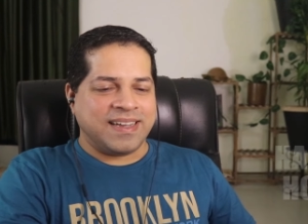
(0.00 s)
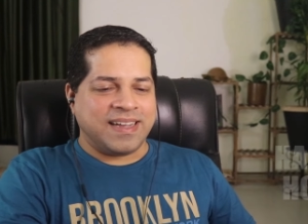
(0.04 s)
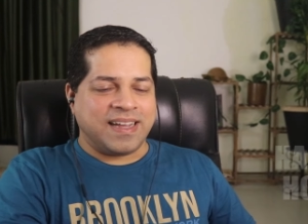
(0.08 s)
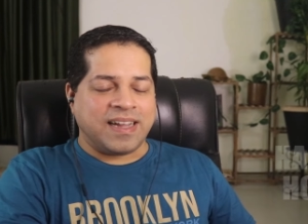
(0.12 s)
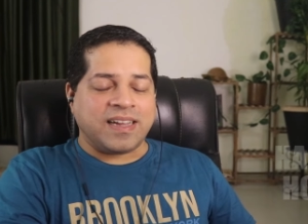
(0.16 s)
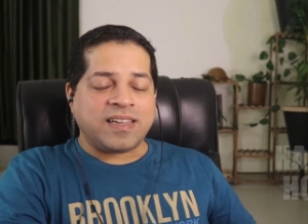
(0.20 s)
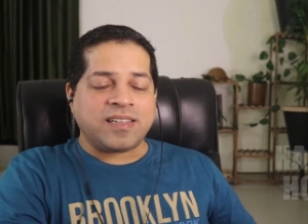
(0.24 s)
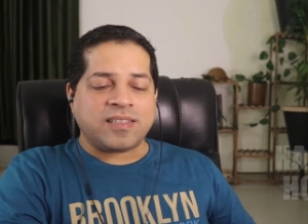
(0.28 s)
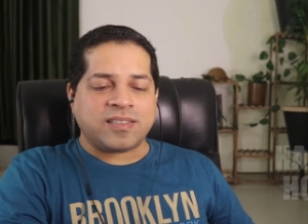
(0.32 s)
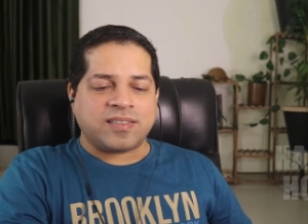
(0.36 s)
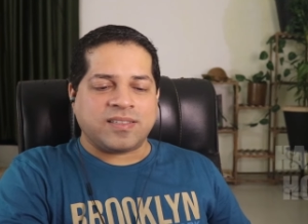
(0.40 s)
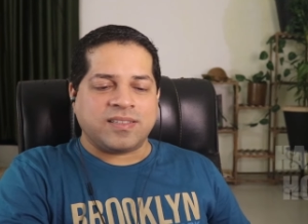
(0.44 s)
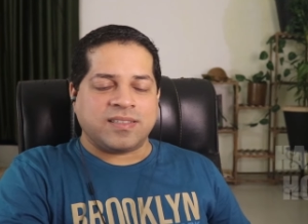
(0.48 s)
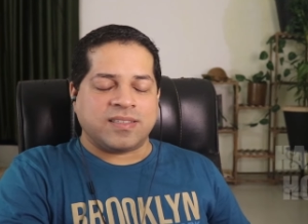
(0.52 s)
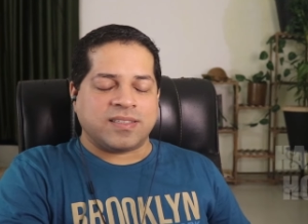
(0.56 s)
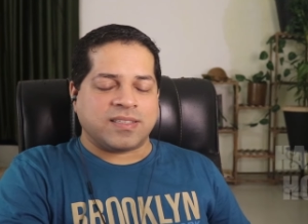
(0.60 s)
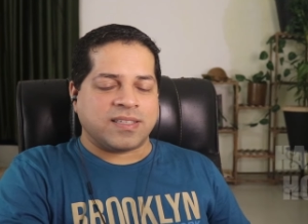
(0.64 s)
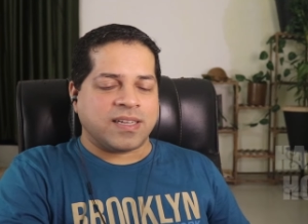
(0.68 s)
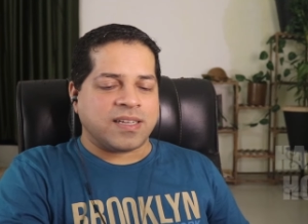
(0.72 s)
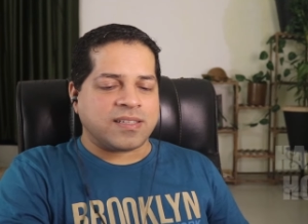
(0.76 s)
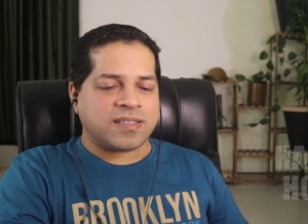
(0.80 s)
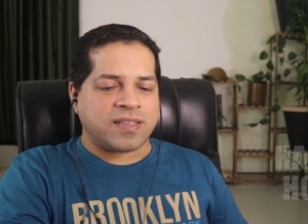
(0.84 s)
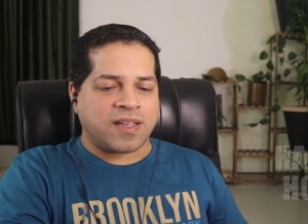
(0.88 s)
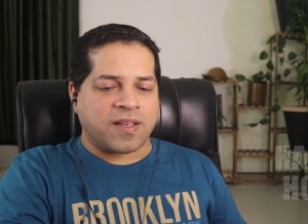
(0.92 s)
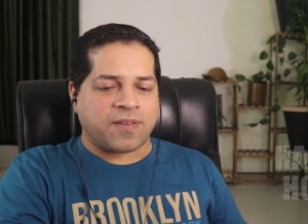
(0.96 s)
Alistair
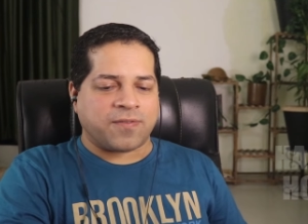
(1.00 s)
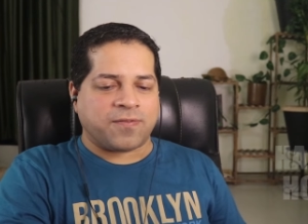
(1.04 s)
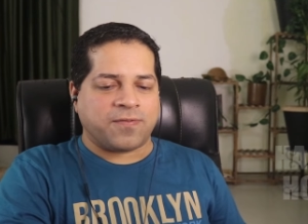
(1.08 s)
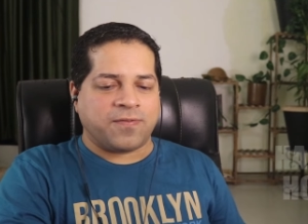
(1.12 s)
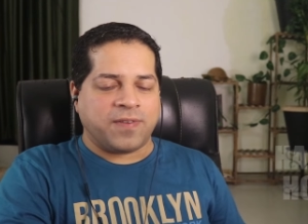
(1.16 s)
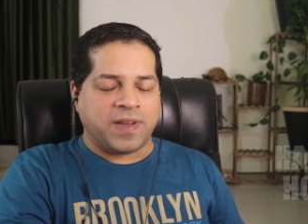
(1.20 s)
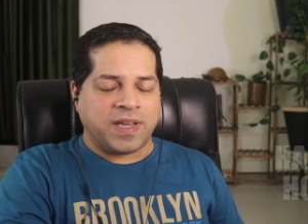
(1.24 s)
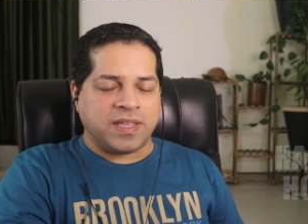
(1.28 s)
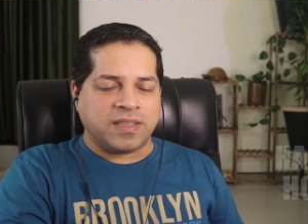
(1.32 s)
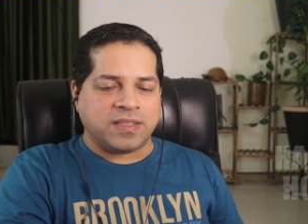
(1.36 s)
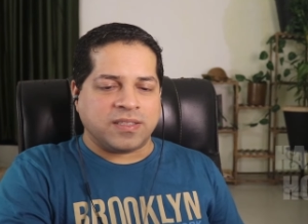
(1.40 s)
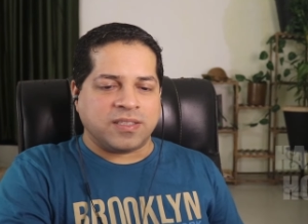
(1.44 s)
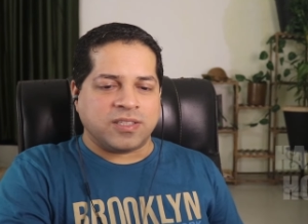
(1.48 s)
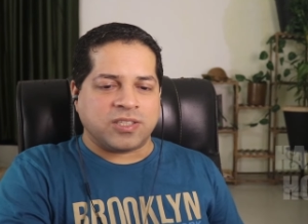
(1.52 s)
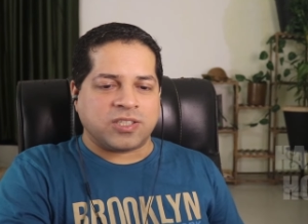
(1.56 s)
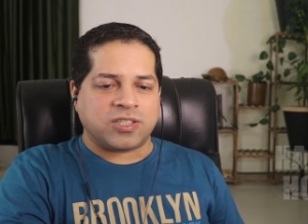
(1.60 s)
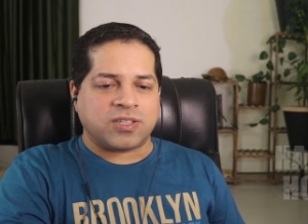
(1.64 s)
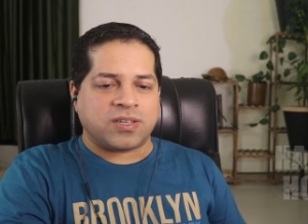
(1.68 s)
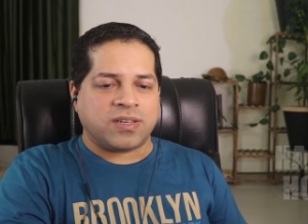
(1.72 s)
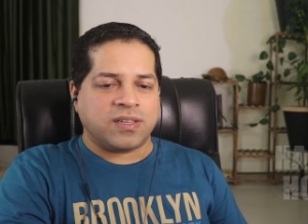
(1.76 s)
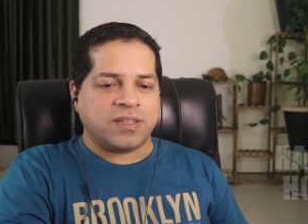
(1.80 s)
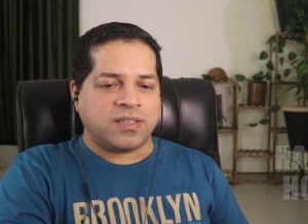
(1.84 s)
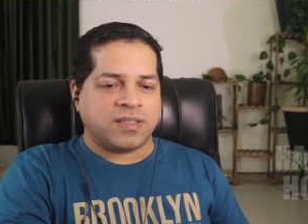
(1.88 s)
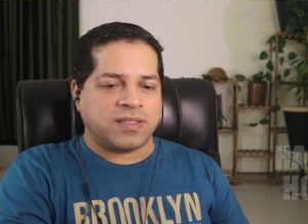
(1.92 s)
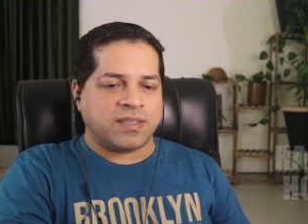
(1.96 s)
does have faith in
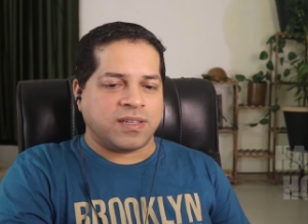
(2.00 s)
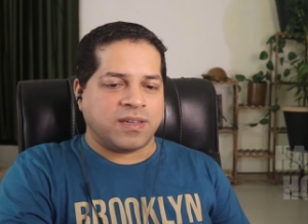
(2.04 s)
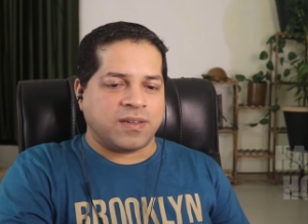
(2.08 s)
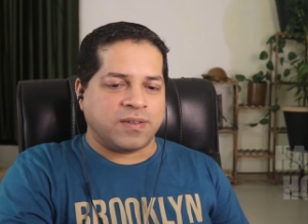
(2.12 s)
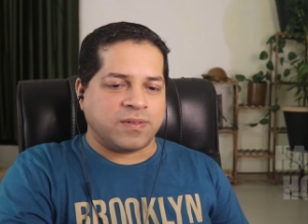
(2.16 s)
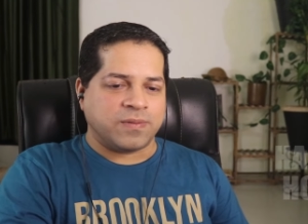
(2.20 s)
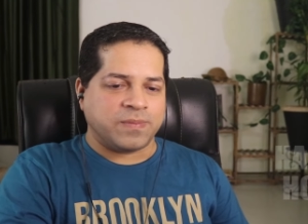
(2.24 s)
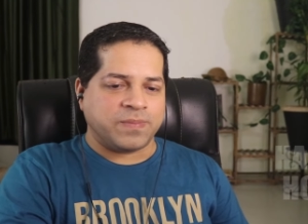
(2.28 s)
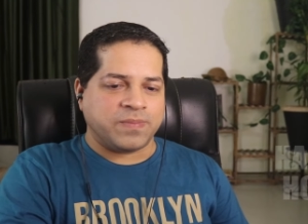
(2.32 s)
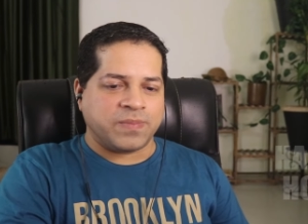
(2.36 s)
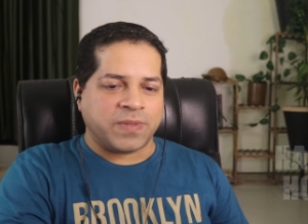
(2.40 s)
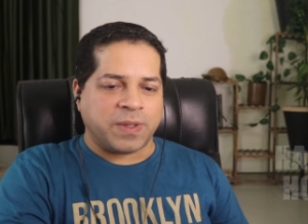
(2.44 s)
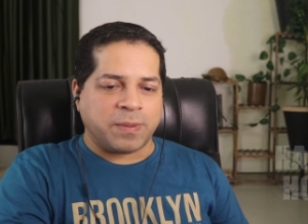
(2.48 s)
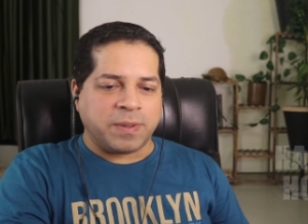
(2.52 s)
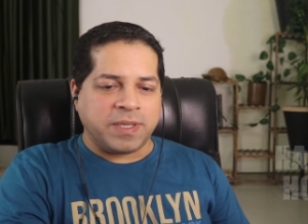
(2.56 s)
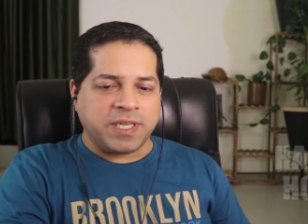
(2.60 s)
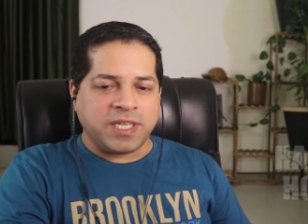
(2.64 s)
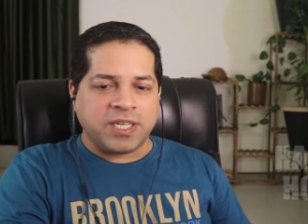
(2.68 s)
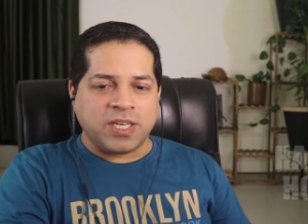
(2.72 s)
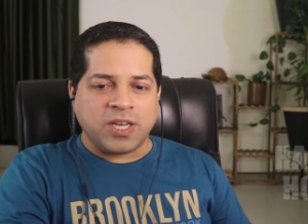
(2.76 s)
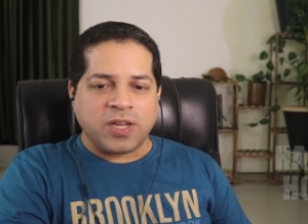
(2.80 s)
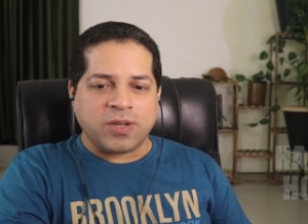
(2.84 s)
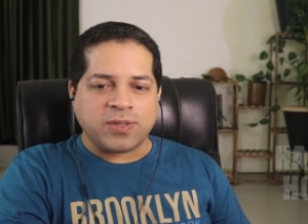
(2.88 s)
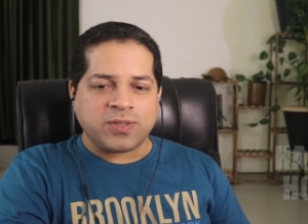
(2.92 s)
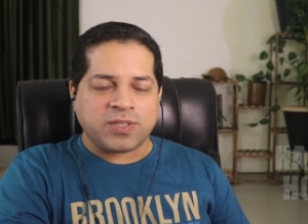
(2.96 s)
Charlie, though. I mean,
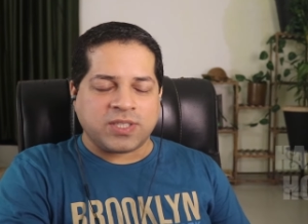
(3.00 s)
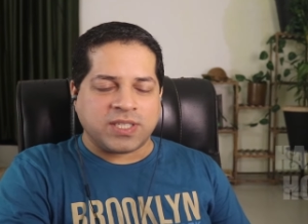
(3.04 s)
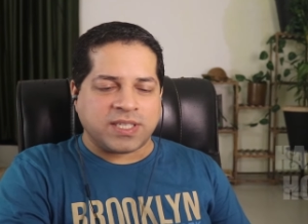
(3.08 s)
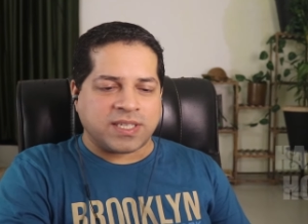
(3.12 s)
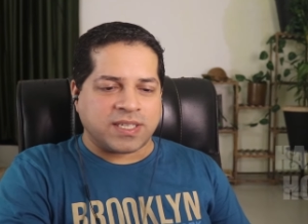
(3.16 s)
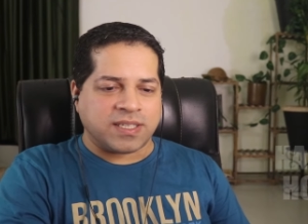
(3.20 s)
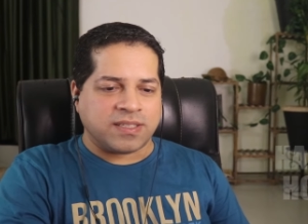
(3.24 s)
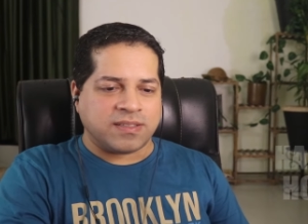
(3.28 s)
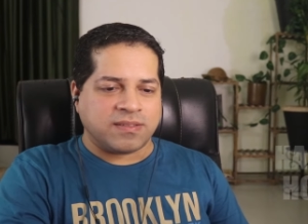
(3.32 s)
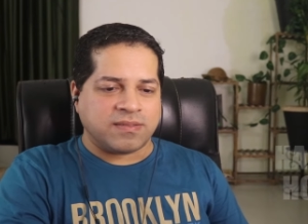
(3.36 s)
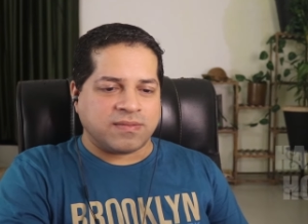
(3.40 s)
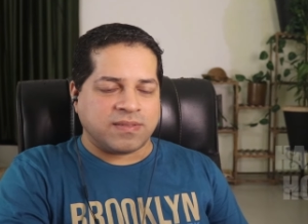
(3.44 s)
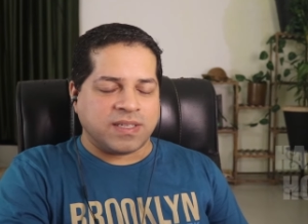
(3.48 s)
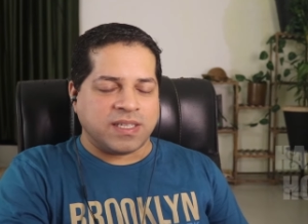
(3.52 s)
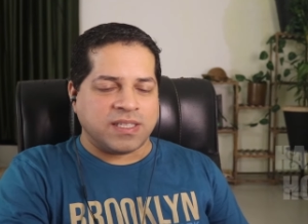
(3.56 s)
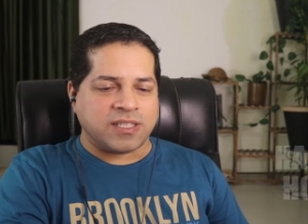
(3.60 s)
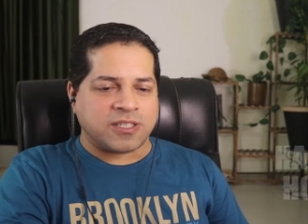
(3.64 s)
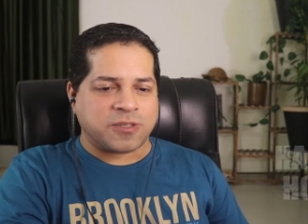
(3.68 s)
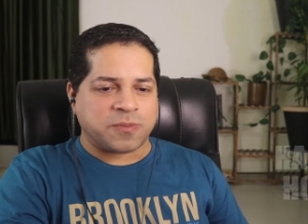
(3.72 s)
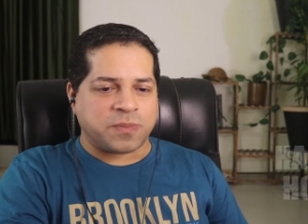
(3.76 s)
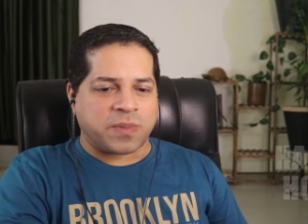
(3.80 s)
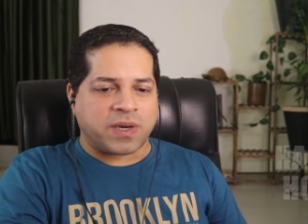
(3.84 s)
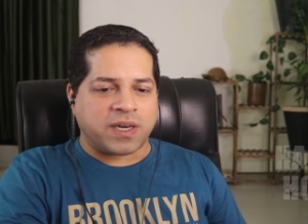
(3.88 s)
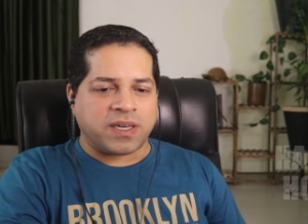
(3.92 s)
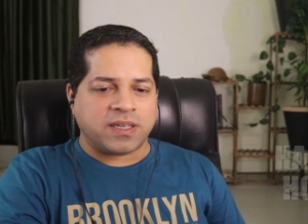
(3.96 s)
he knows she can
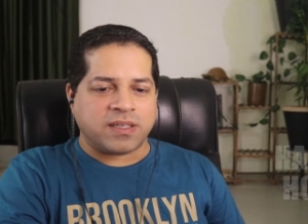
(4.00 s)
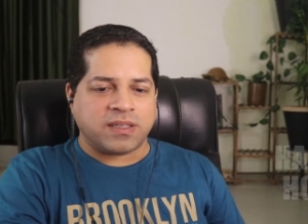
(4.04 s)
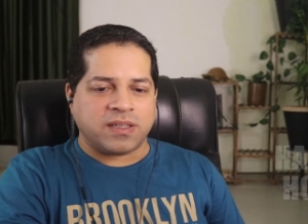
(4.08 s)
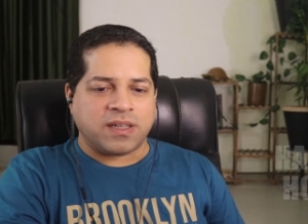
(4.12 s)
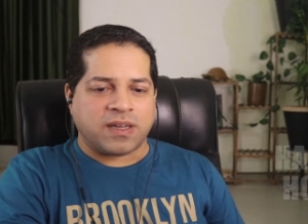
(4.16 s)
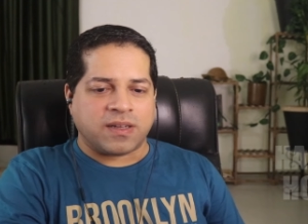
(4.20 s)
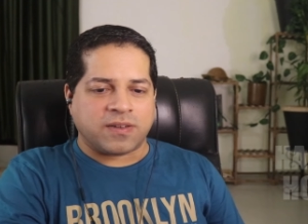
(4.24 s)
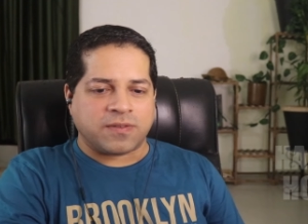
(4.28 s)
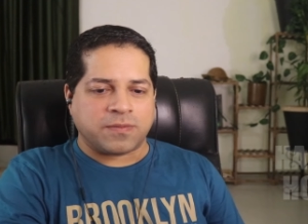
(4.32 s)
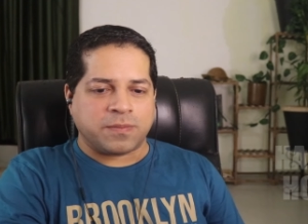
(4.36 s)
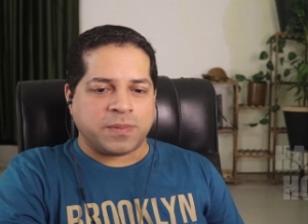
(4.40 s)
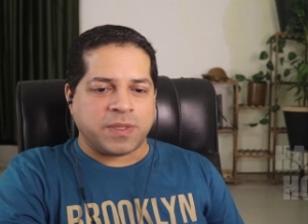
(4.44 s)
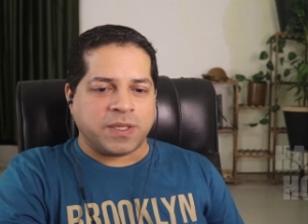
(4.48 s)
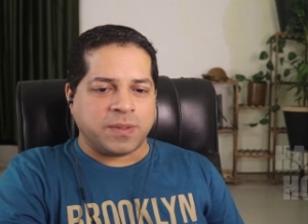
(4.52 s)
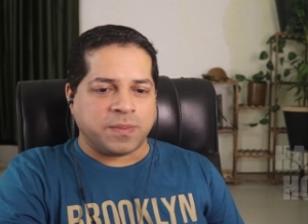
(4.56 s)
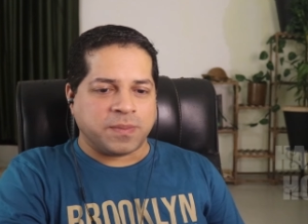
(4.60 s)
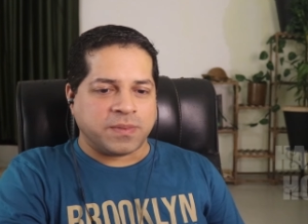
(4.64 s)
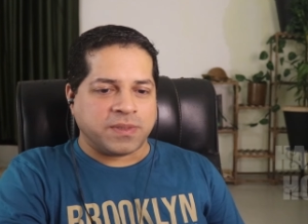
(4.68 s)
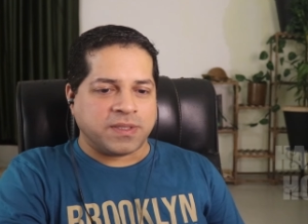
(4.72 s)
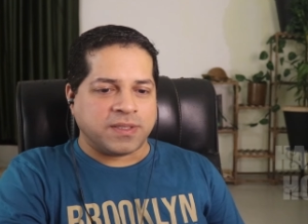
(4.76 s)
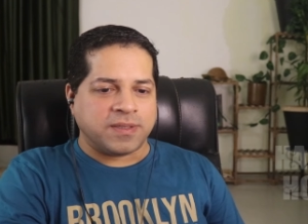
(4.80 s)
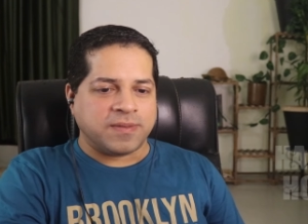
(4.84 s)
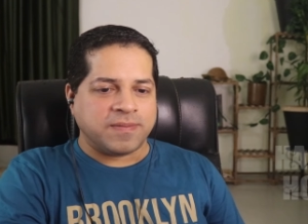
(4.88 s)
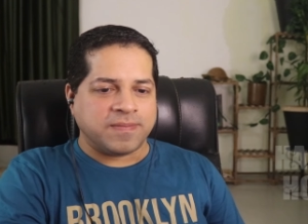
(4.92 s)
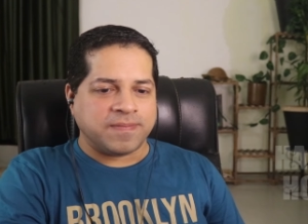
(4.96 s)
inspire a lot of
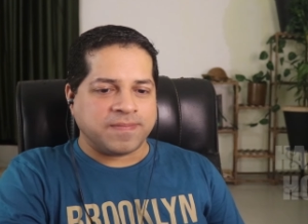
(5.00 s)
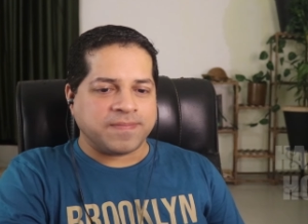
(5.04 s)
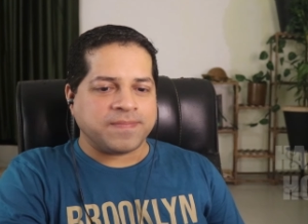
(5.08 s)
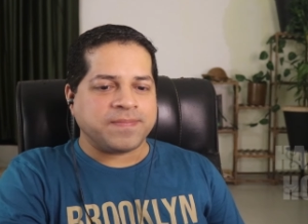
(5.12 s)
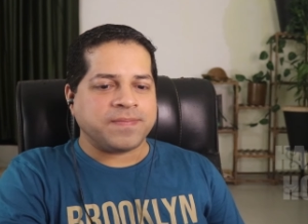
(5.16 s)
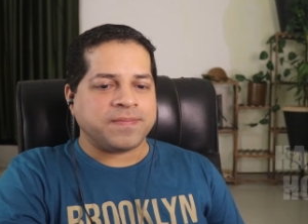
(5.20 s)
people.